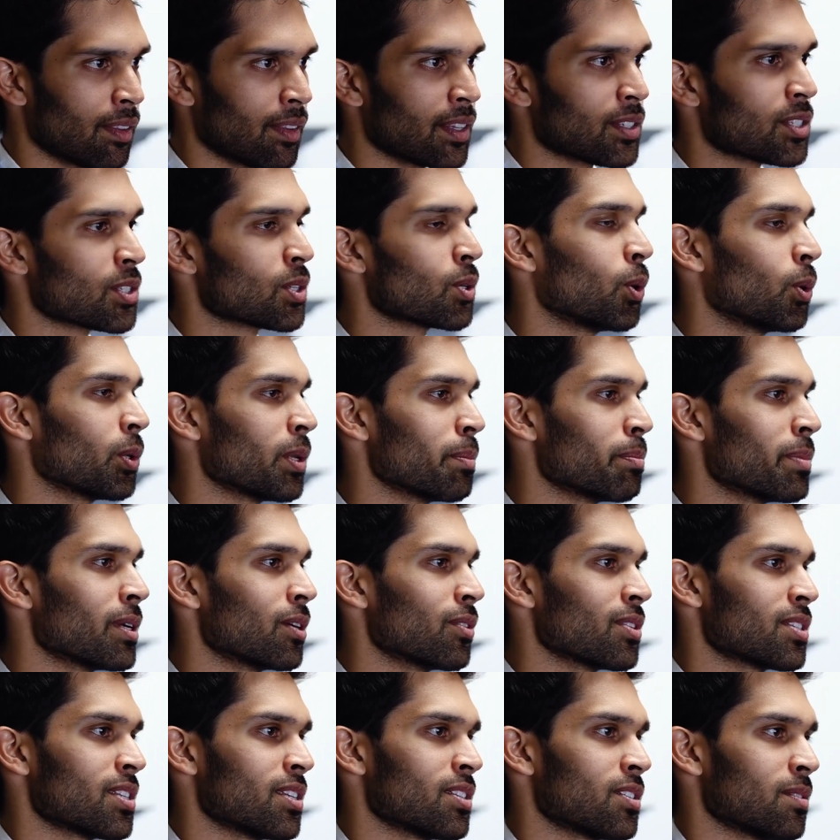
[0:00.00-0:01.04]
This is called
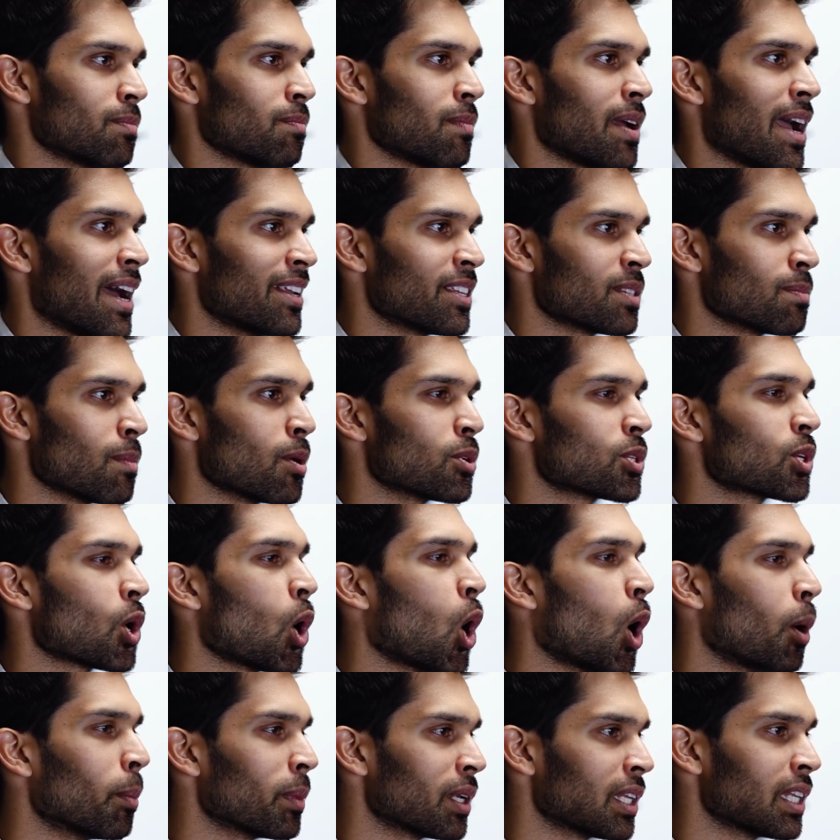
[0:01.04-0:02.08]
empiricism and is most
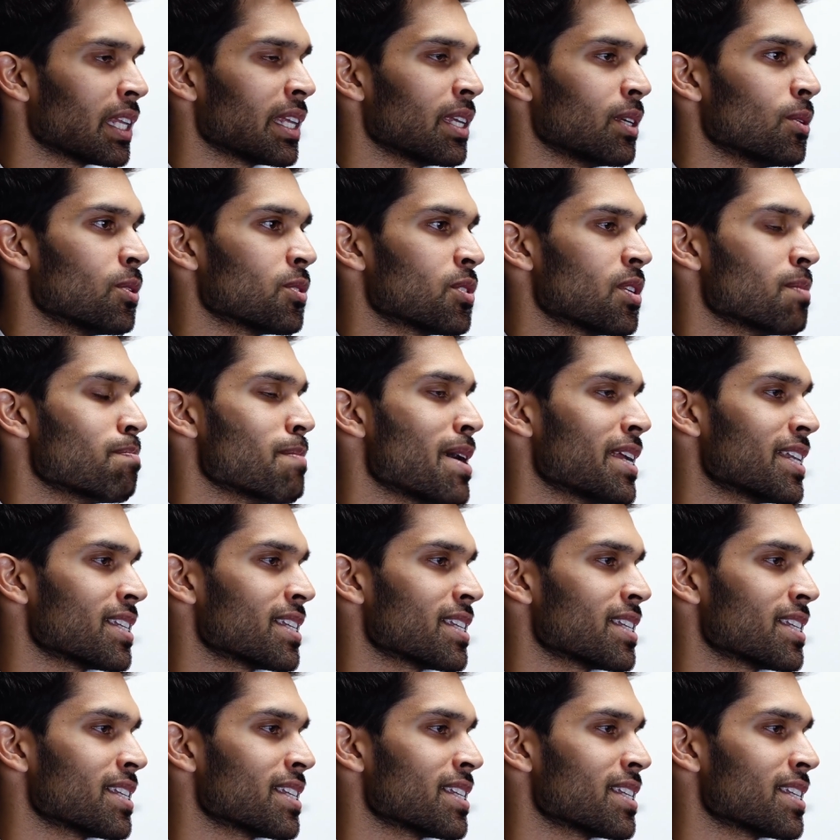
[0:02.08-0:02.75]
commonly used in